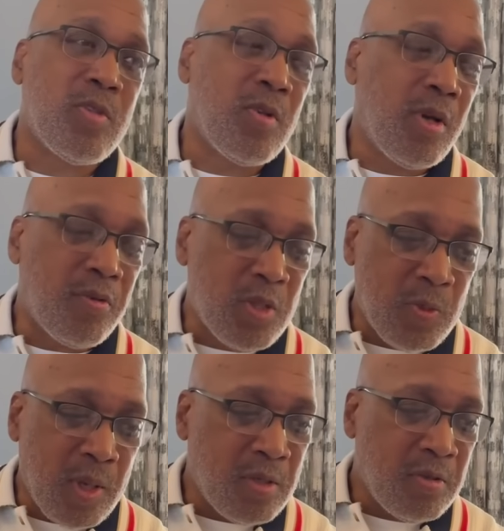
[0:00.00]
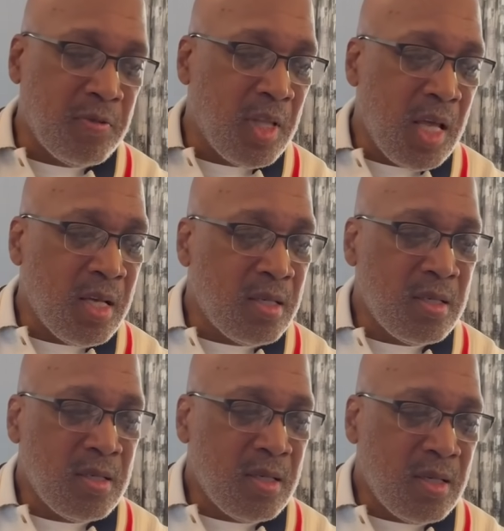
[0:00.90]
you to respect you for that.
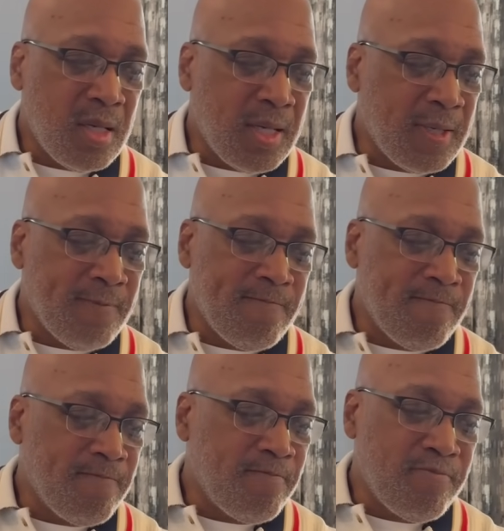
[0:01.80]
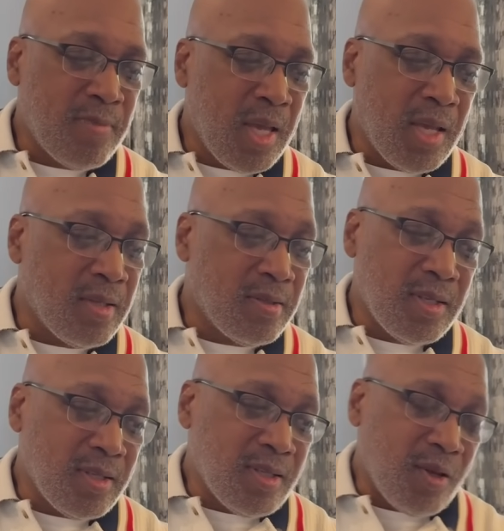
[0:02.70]
Um, and
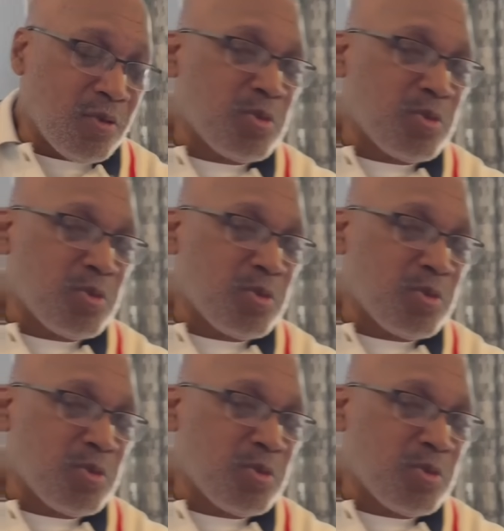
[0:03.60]
it was